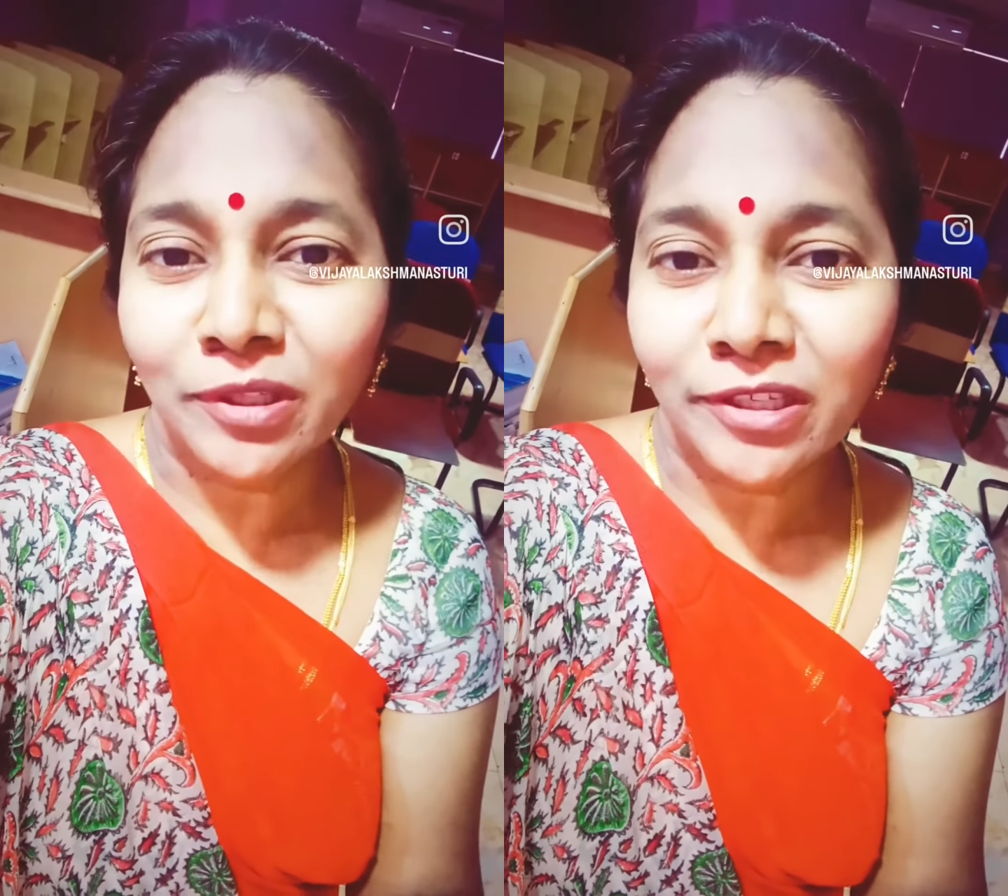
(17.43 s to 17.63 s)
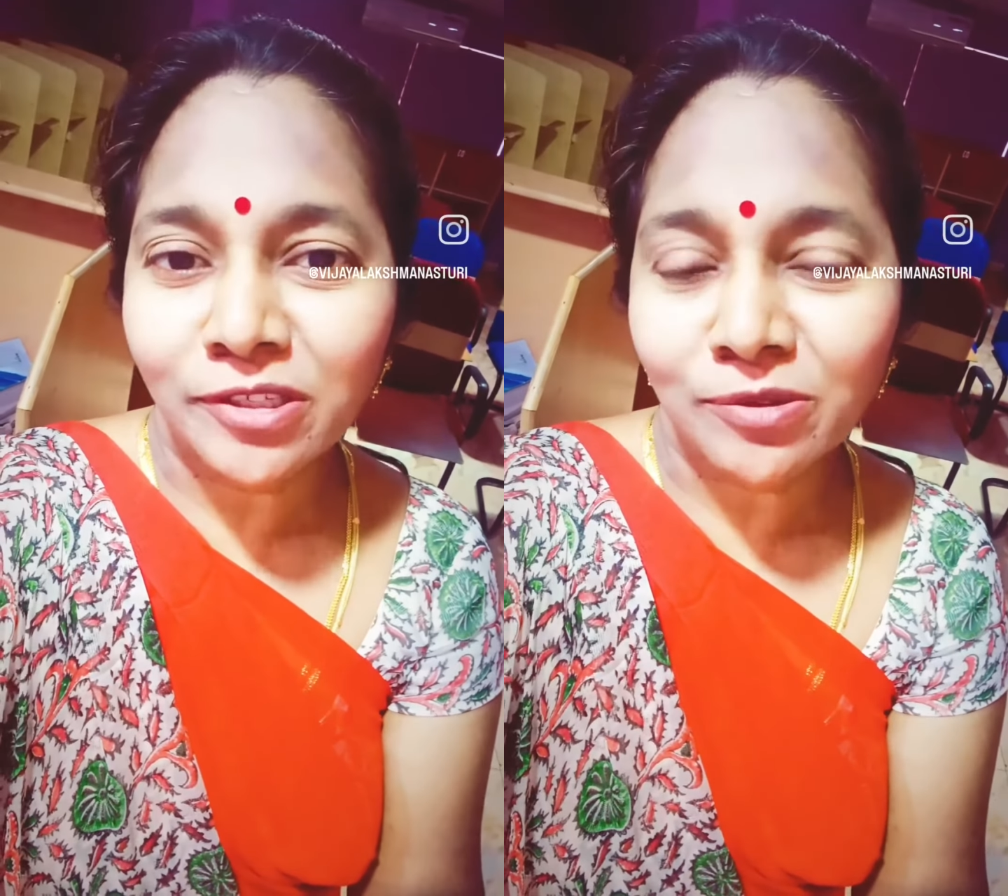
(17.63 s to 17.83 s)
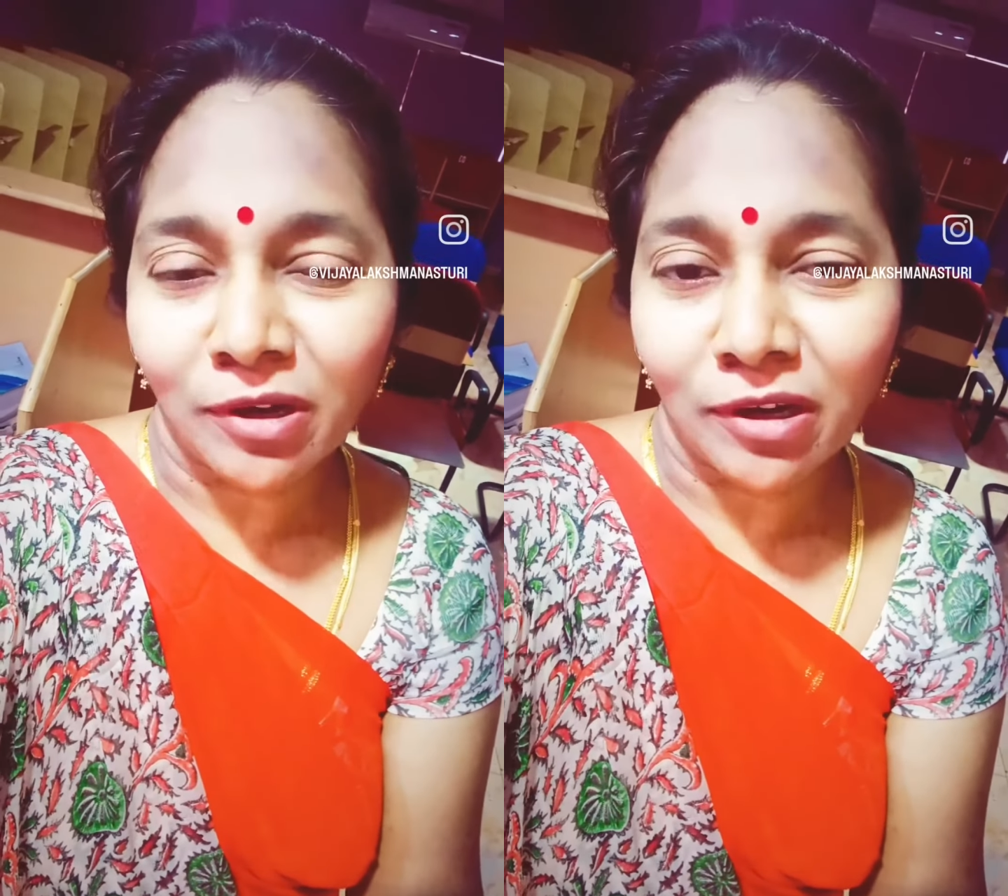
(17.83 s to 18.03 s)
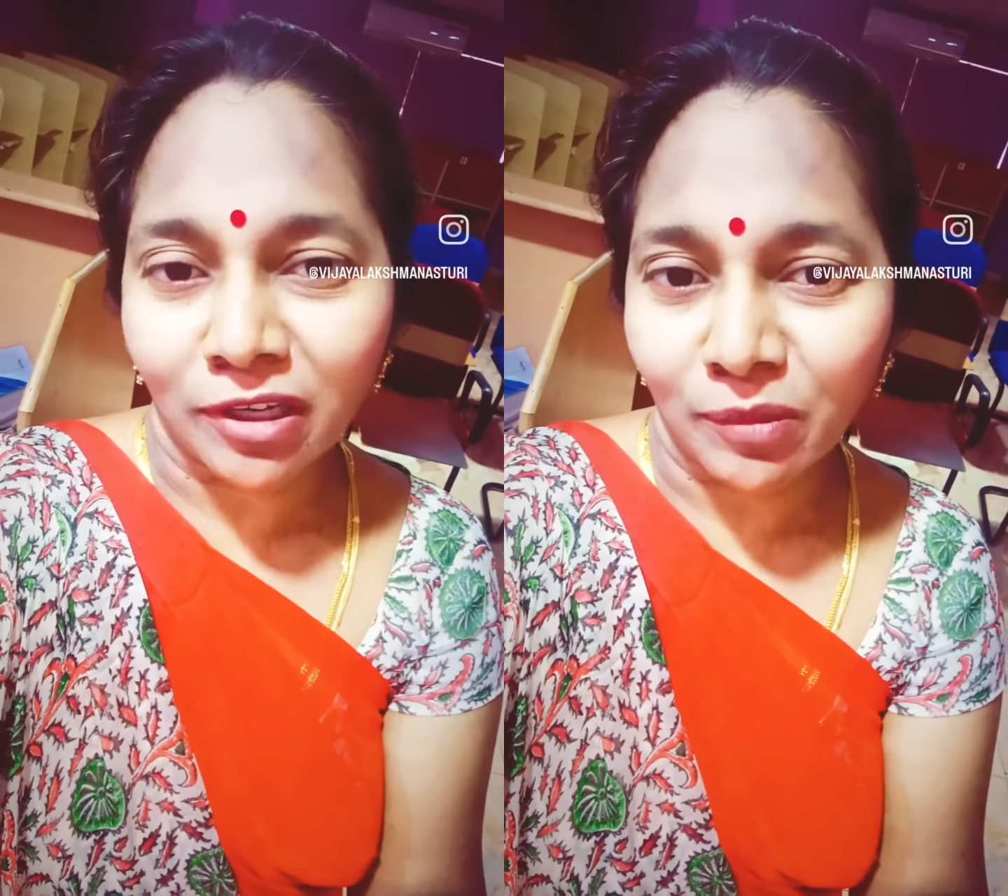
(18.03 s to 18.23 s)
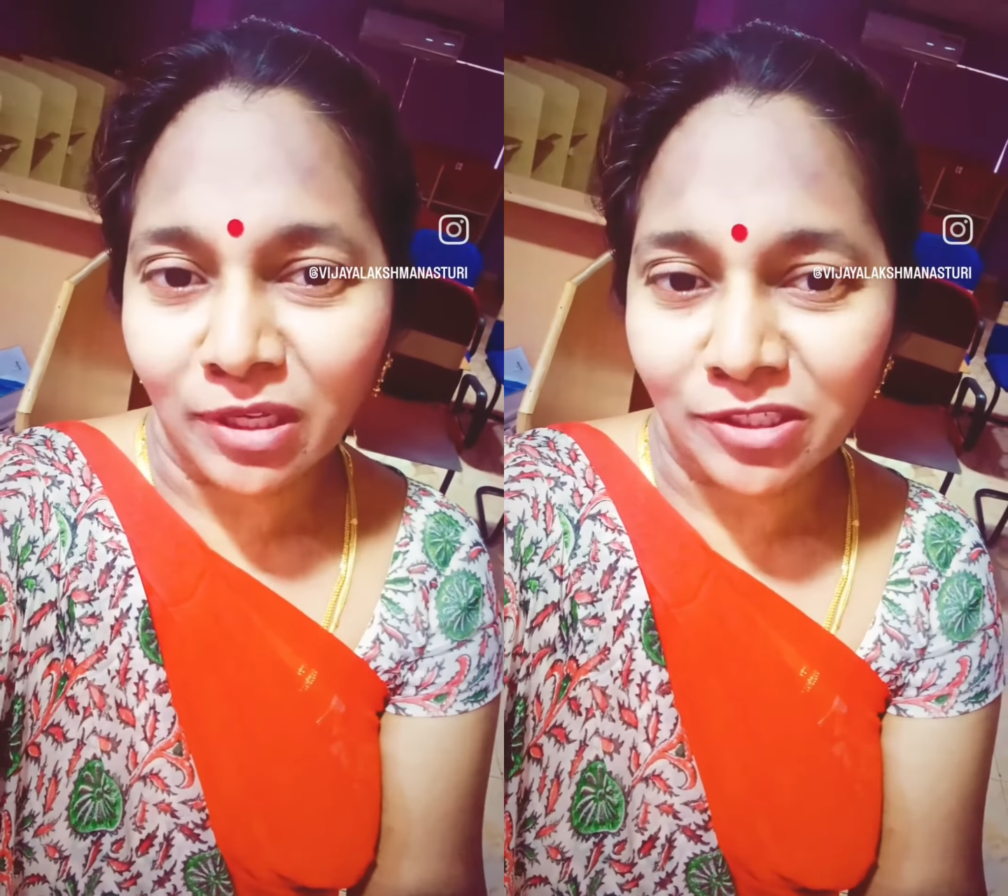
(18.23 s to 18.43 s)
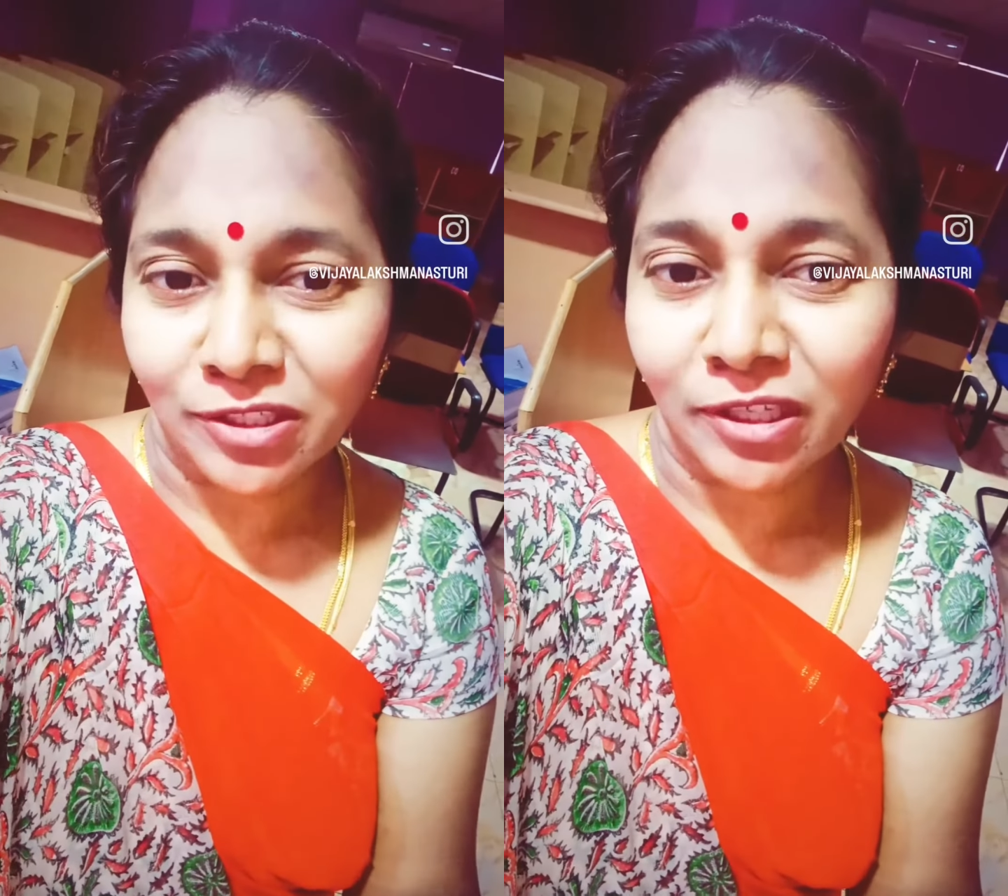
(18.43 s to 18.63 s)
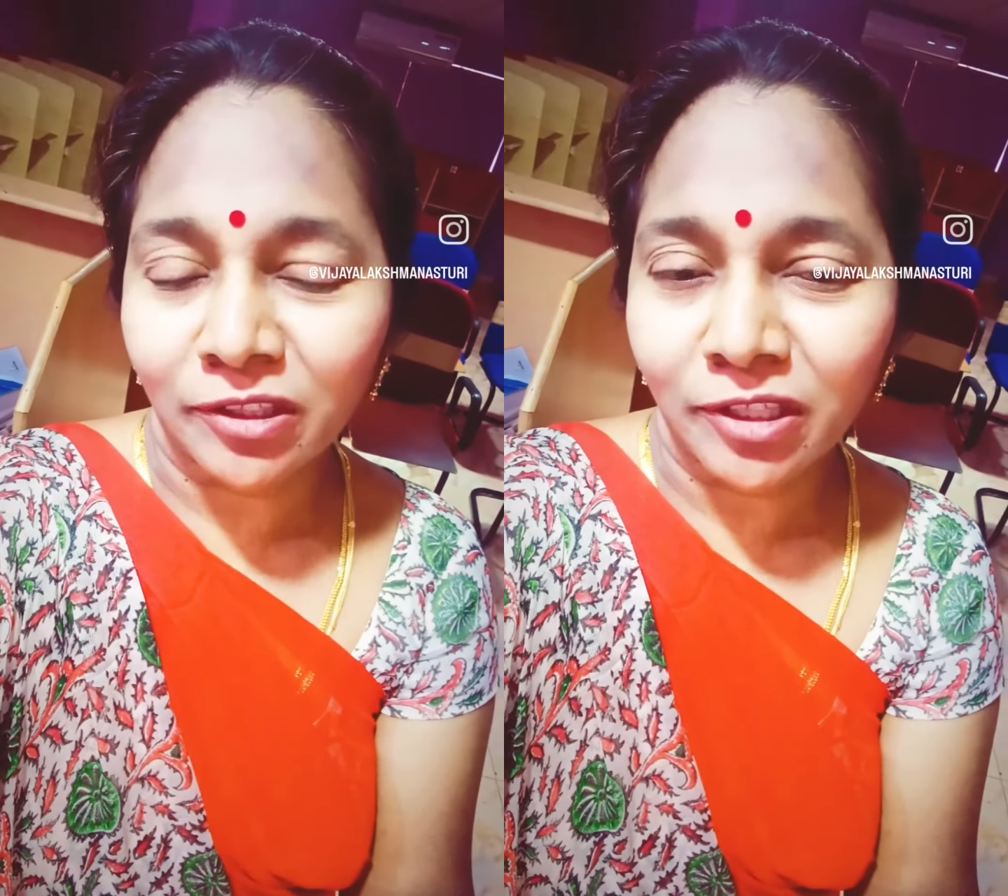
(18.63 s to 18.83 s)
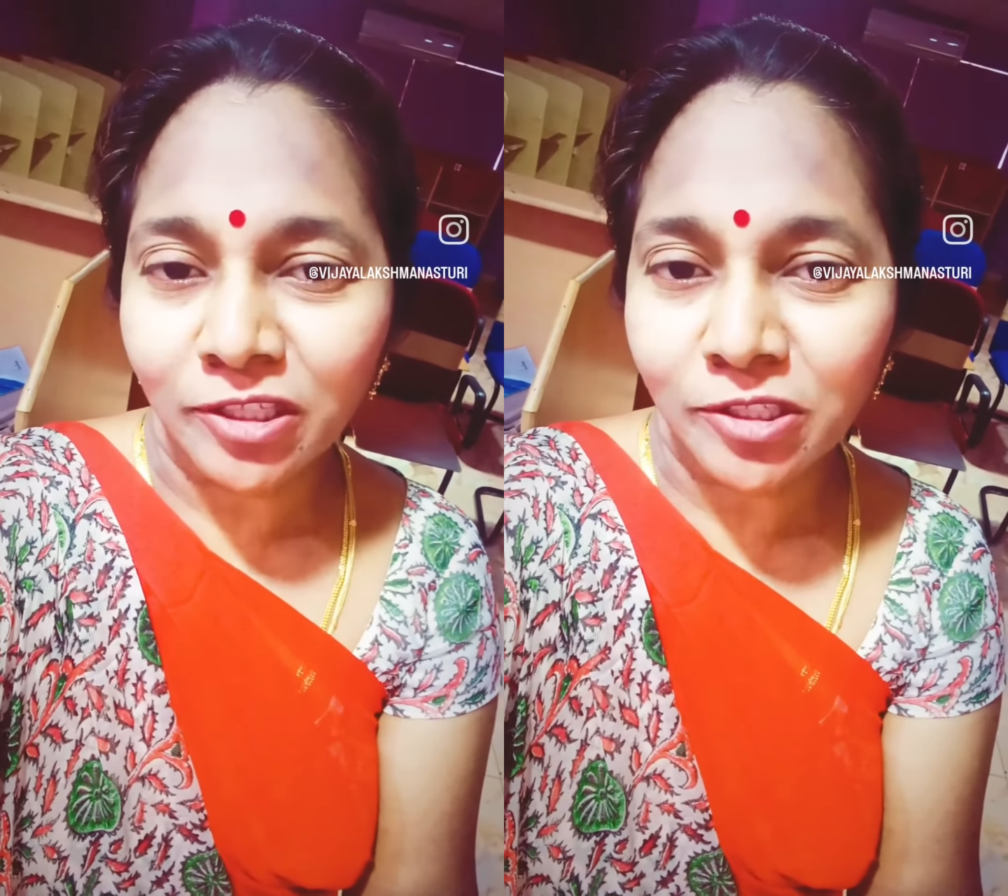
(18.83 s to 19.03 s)
things or imaginary
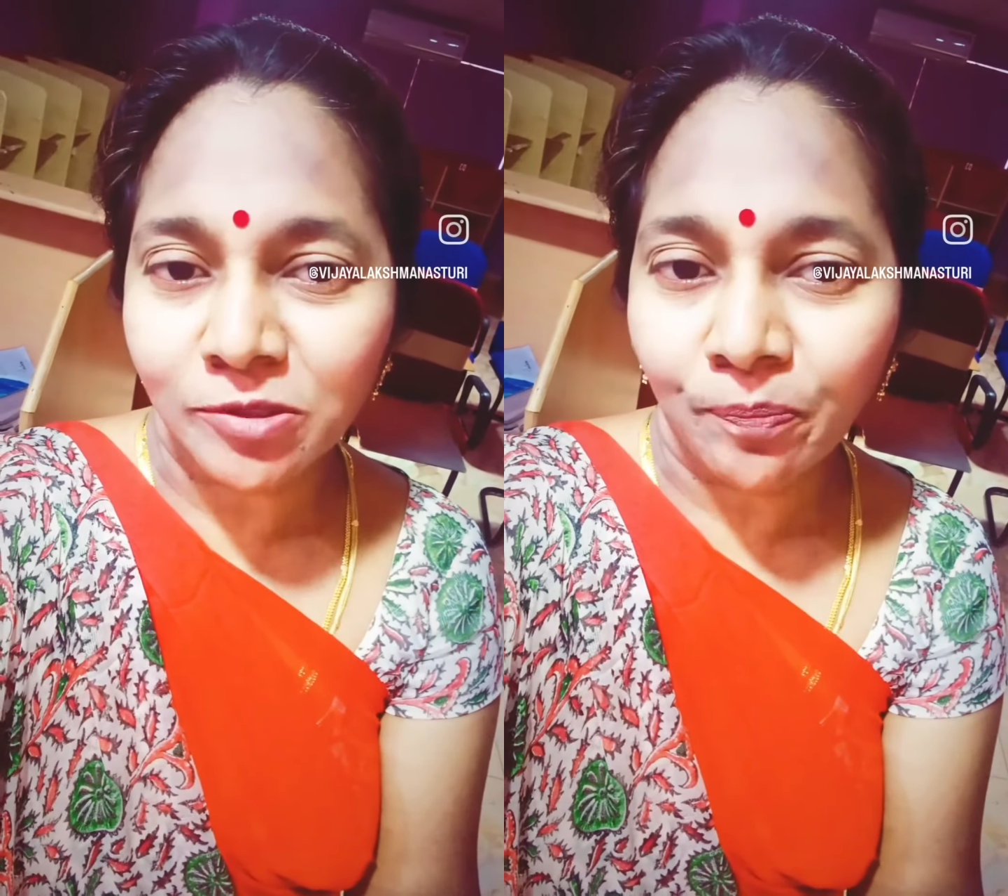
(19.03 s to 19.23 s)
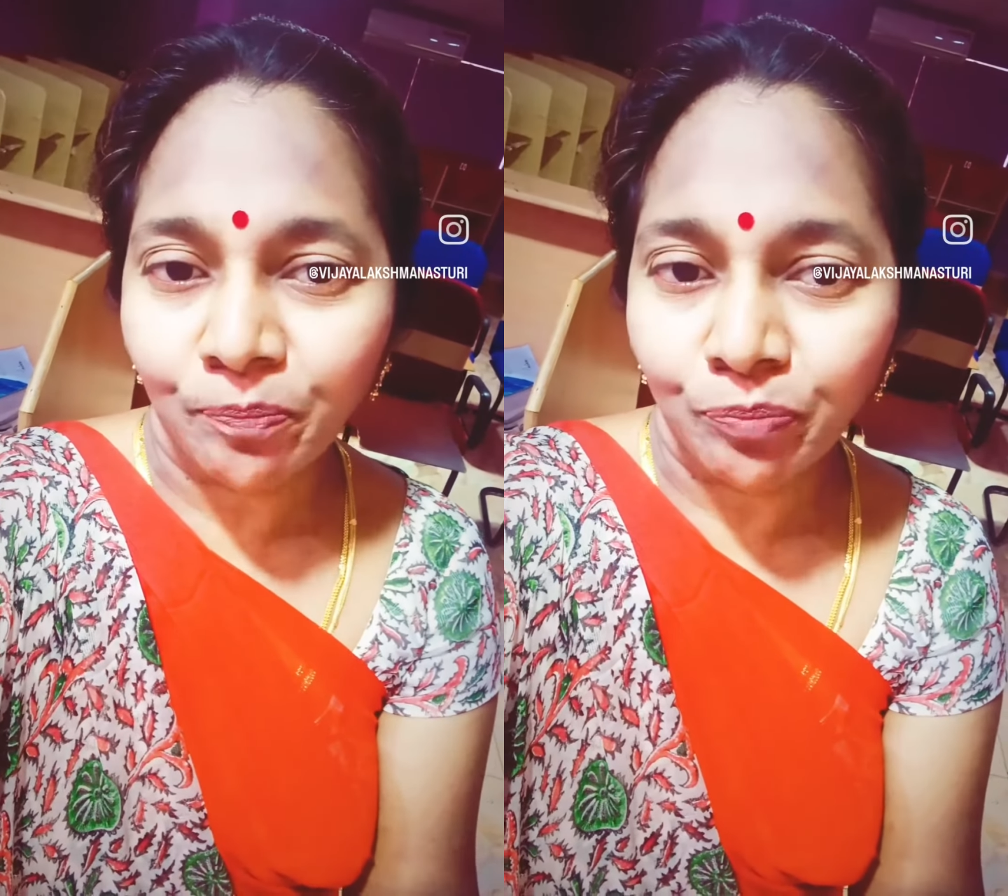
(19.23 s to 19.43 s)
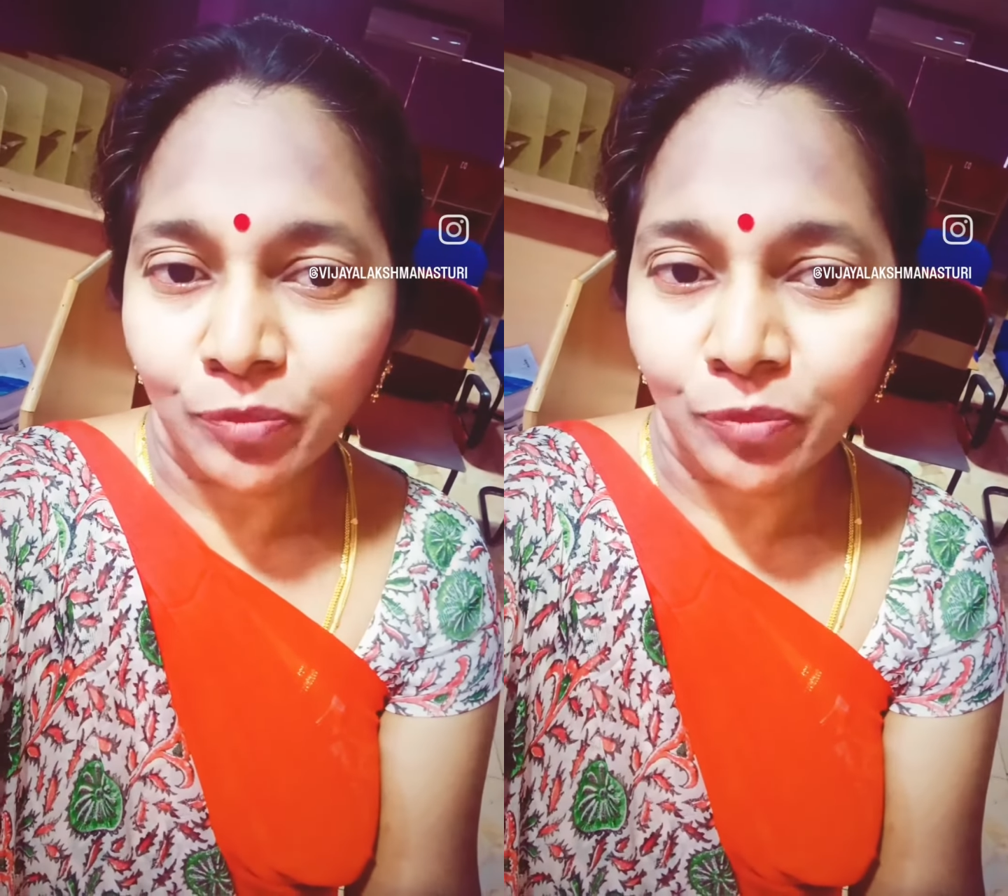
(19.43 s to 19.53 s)
things.